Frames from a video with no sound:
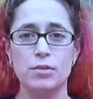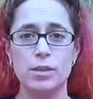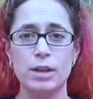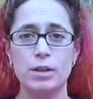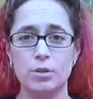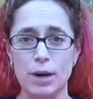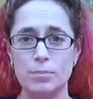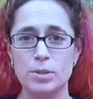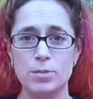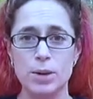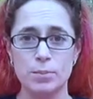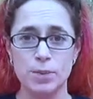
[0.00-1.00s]
Or
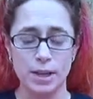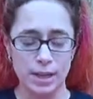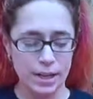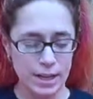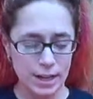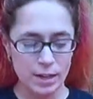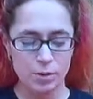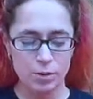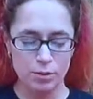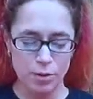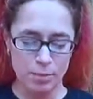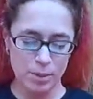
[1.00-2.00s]
if you
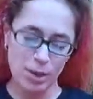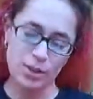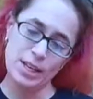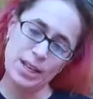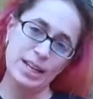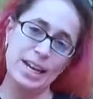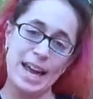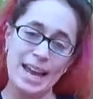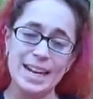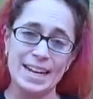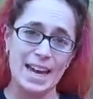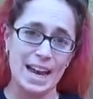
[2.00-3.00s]
are a nanny,
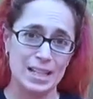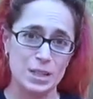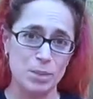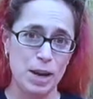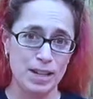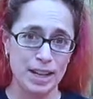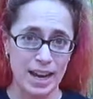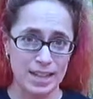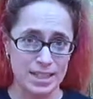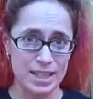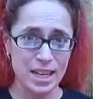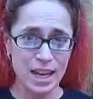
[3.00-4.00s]
thinking about hiring a
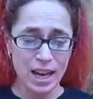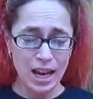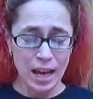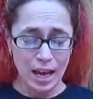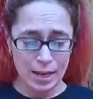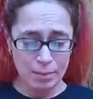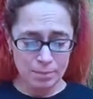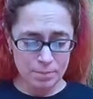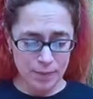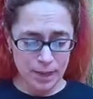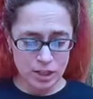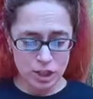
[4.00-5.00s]
nanny, want to become a
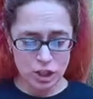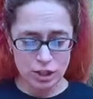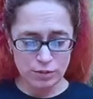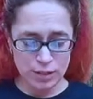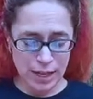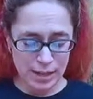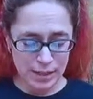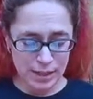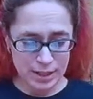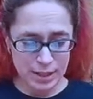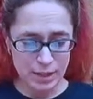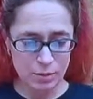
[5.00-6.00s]
nanny, curious about being a
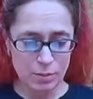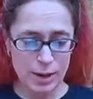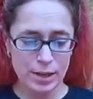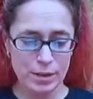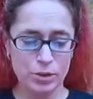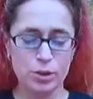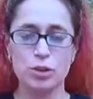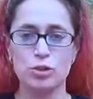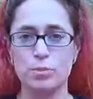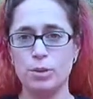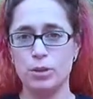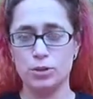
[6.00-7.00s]
nanny, don't
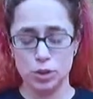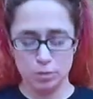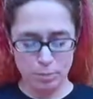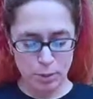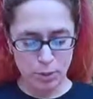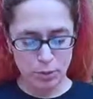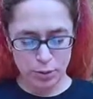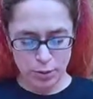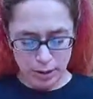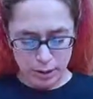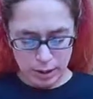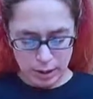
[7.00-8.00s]
understand what nannying is all about,
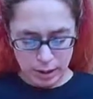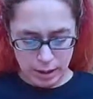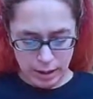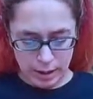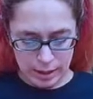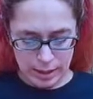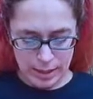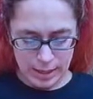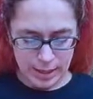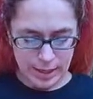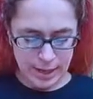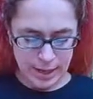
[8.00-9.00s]
really couldn't give any
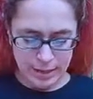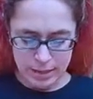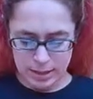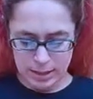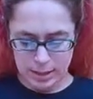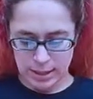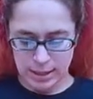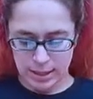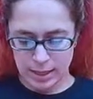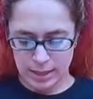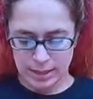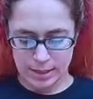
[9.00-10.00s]
craps about being a
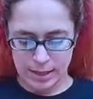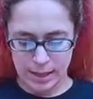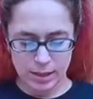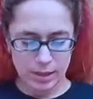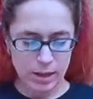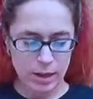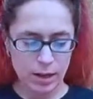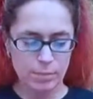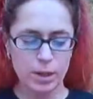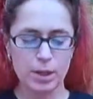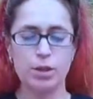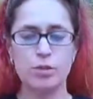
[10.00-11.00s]
nanny, you can find me on the
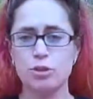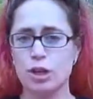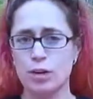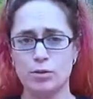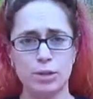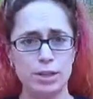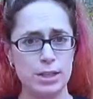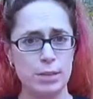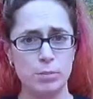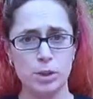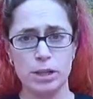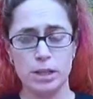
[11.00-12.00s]
NannyCast
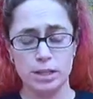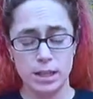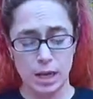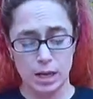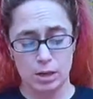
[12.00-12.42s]
podcast.